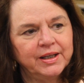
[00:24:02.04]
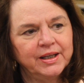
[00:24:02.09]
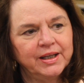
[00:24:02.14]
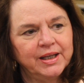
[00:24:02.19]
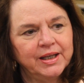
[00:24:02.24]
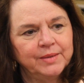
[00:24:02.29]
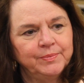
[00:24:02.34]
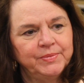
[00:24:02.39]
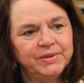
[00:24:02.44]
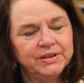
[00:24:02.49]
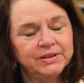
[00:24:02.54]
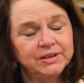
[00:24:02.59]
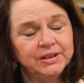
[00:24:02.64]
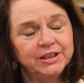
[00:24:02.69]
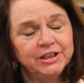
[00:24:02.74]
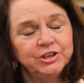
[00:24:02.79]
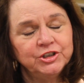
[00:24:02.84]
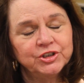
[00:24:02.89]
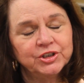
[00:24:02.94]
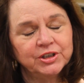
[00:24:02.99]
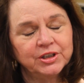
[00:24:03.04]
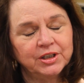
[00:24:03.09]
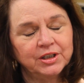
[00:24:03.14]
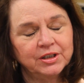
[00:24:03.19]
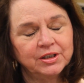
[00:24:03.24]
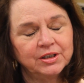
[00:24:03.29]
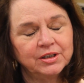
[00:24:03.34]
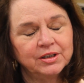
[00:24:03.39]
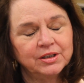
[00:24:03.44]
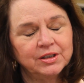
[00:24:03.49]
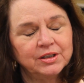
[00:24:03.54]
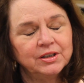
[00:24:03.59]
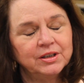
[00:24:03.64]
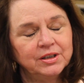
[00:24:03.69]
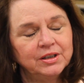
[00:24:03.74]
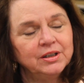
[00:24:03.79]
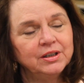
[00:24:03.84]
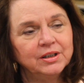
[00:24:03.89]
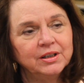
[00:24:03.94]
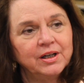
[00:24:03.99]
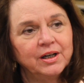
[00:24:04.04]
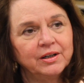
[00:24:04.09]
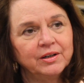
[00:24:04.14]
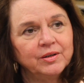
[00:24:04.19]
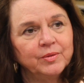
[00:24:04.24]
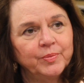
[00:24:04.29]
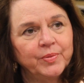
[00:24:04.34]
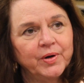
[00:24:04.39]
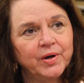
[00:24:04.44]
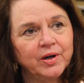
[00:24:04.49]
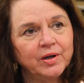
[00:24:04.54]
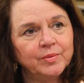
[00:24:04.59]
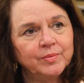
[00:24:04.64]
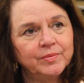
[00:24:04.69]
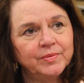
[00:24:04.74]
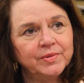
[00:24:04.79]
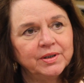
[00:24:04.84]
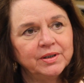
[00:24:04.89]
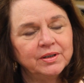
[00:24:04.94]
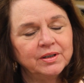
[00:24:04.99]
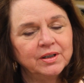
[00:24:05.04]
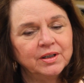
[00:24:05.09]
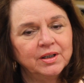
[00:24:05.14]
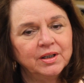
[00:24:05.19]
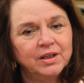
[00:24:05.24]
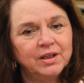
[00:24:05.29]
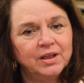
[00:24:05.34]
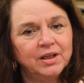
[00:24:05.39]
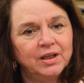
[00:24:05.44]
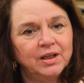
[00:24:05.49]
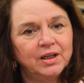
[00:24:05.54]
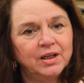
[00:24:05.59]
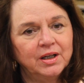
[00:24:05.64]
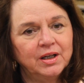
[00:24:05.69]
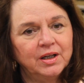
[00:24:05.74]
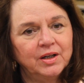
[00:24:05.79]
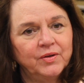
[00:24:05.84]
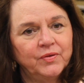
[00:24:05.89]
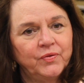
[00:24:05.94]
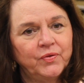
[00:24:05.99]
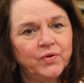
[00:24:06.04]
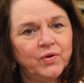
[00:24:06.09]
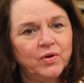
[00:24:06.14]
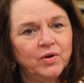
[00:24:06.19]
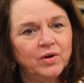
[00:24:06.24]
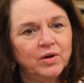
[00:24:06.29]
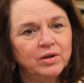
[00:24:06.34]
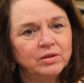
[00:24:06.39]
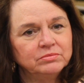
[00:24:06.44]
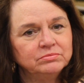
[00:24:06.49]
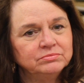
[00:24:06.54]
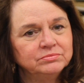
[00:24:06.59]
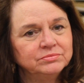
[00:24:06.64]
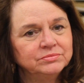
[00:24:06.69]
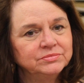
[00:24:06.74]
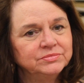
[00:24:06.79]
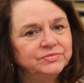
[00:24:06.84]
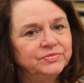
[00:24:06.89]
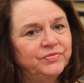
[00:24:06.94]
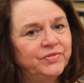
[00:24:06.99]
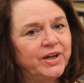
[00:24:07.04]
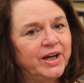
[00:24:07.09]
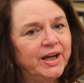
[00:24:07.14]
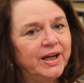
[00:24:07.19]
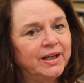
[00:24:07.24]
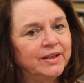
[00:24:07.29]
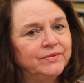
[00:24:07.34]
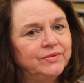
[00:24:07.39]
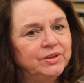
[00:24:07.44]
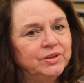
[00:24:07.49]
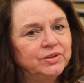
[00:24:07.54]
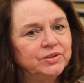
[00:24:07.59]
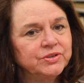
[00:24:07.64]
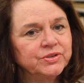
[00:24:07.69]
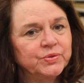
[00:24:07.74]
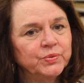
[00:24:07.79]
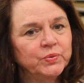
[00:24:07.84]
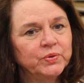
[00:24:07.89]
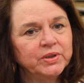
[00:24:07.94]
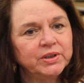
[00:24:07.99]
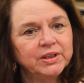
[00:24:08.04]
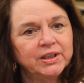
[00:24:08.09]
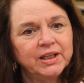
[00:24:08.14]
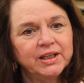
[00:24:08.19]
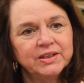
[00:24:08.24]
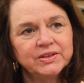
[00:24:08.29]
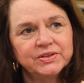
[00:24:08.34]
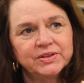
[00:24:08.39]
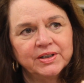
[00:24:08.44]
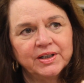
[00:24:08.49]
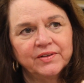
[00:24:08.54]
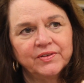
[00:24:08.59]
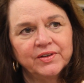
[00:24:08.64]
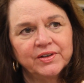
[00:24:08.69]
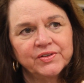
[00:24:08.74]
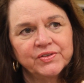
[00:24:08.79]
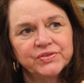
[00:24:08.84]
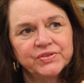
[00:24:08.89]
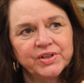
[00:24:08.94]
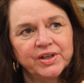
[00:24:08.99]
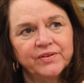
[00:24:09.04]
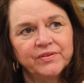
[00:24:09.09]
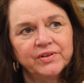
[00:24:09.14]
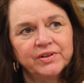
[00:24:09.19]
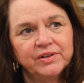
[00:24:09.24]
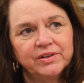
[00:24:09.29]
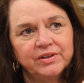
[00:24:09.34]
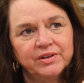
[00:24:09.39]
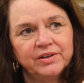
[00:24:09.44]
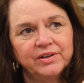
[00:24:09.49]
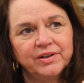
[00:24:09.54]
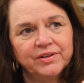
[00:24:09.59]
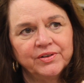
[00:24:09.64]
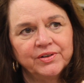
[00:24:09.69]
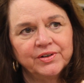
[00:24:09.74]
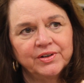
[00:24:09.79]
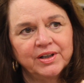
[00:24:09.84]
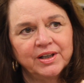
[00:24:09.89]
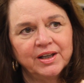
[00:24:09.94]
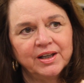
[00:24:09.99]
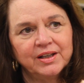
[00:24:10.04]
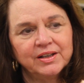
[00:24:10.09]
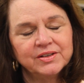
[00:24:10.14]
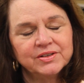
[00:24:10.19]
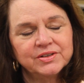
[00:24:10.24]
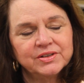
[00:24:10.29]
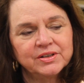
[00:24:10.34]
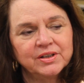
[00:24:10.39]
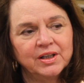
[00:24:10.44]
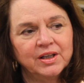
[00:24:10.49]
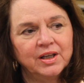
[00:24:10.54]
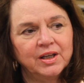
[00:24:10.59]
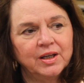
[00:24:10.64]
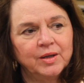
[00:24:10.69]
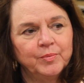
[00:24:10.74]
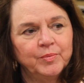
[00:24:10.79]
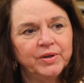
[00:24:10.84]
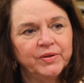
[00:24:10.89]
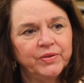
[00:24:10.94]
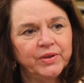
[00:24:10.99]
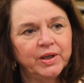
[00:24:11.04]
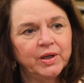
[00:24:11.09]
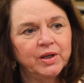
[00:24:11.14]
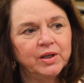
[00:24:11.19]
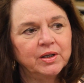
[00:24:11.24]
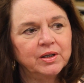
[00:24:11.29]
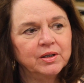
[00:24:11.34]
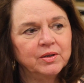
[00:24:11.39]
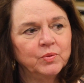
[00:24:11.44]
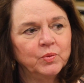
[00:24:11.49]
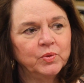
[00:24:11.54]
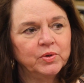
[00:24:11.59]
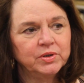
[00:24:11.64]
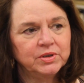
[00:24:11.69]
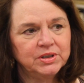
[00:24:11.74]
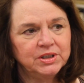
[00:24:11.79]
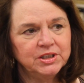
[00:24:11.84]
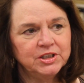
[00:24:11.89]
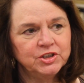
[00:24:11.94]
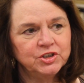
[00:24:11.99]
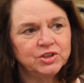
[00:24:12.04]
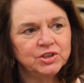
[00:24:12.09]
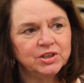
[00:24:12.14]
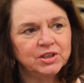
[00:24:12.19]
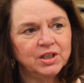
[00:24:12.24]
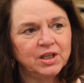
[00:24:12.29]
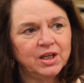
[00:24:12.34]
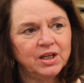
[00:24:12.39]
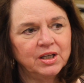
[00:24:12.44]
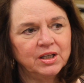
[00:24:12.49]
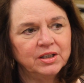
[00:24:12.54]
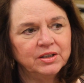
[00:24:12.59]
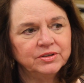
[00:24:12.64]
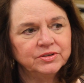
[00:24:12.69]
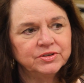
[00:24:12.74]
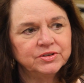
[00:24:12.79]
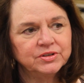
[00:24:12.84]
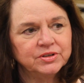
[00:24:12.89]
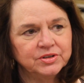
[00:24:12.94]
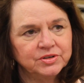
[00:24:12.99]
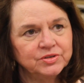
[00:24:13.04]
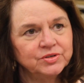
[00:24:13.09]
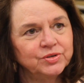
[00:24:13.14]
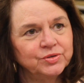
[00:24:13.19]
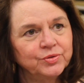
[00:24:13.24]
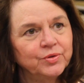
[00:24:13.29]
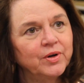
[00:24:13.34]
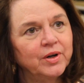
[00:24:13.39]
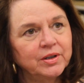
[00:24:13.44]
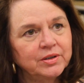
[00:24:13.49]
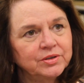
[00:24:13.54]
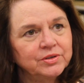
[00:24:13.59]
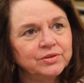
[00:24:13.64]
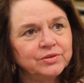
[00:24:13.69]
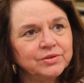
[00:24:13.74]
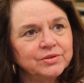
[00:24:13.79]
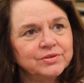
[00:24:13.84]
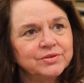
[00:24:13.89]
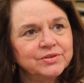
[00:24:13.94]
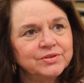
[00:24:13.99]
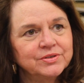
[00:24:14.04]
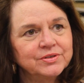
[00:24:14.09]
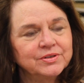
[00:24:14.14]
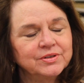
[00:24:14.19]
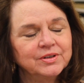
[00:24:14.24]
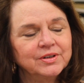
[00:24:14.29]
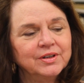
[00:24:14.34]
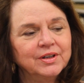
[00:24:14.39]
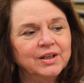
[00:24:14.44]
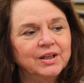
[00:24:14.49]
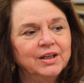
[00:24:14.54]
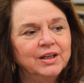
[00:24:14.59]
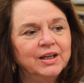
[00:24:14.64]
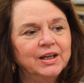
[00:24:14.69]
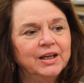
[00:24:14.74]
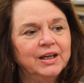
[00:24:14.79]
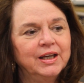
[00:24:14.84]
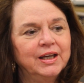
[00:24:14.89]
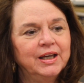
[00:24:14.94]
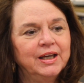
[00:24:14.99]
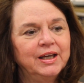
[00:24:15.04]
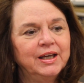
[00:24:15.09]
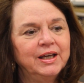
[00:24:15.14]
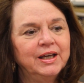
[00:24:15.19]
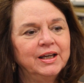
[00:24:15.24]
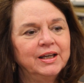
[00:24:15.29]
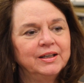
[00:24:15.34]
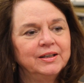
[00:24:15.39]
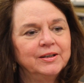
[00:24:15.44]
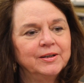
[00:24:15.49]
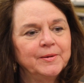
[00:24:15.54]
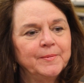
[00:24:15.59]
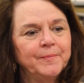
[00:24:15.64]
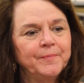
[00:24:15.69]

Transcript: had been teaching in our department for 5 years in one case, and I think 7 in another case. But they were teaching as instructors. And